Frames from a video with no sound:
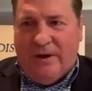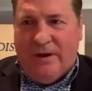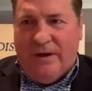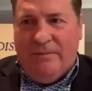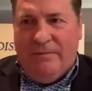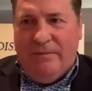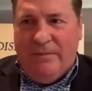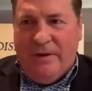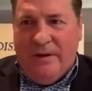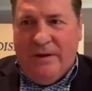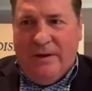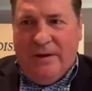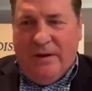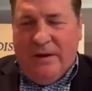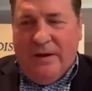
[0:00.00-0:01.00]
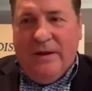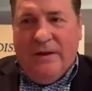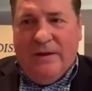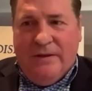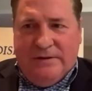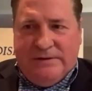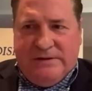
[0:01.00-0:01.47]
Um,
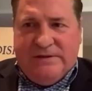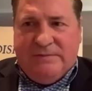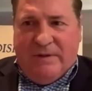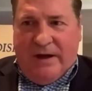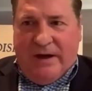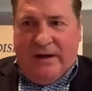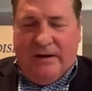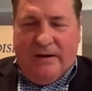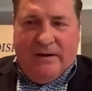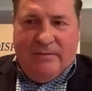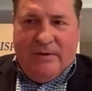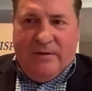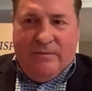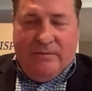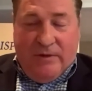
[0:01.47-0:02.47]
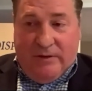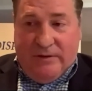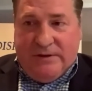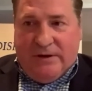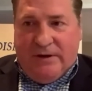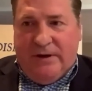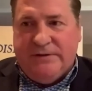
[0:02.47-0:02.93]
this is my, I'm a
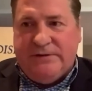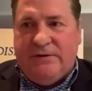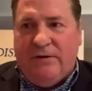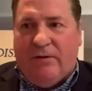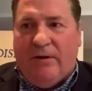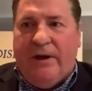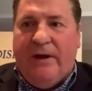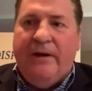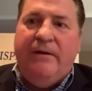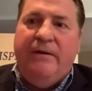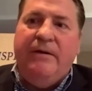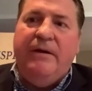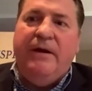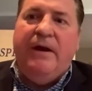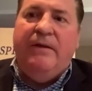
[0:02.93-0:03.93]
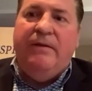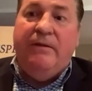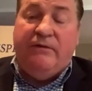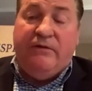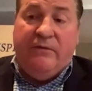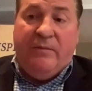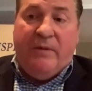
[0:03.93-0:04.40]
military historian, and
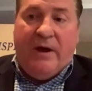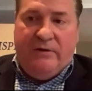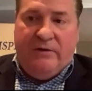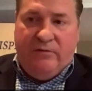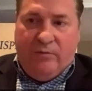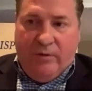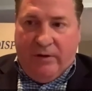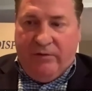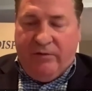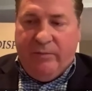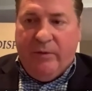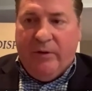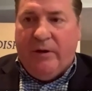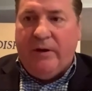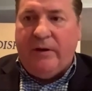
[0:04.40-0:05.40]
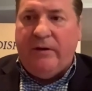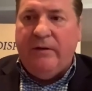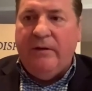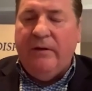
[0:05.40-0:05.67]
this is my 12th book,